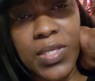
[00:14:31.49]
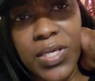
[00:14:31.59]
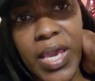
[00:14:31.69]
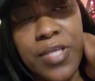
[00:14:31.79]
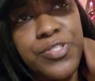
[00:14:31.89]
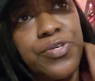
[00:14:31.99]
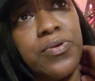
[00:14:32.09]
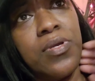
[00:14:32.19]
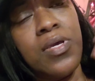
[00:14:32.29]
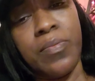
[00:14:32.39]
cancer,
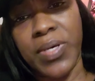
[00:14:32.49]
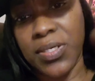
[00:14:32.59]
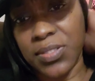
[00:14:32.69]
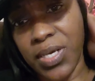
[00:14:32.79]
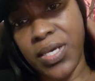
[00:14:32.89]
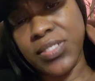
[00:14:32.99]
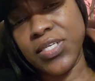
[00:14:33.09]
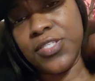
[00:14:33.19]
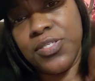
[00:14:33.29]
because like I said,